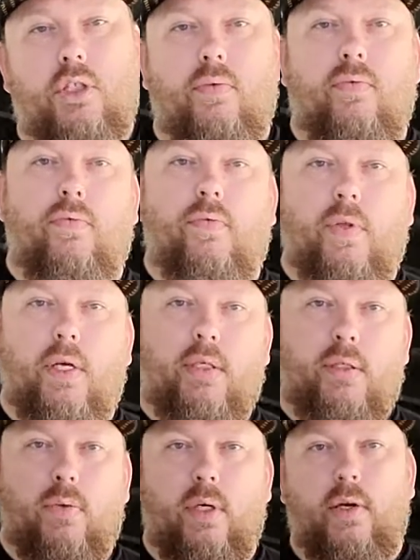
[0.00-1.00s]
of
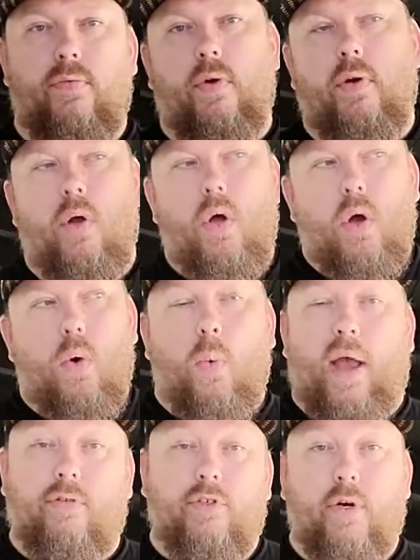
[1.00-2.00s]
this, or a different way
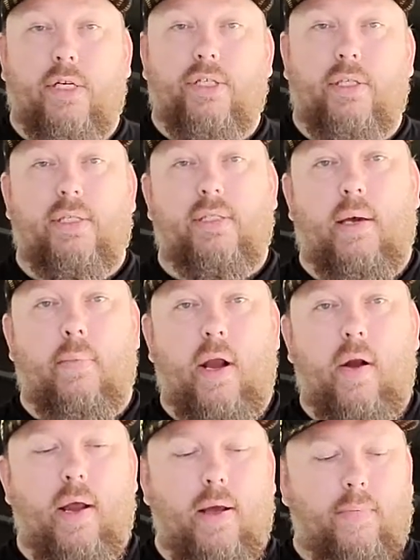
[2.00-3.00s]
of stretching the same
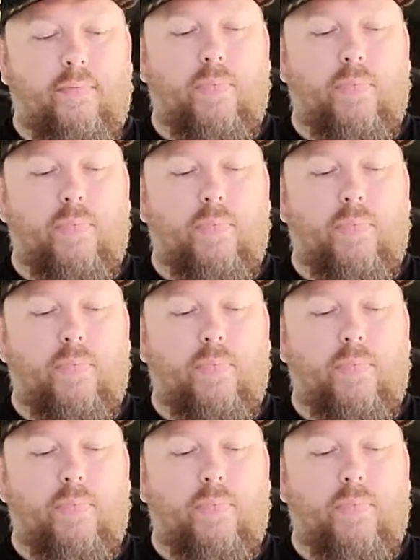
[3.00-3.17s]
area,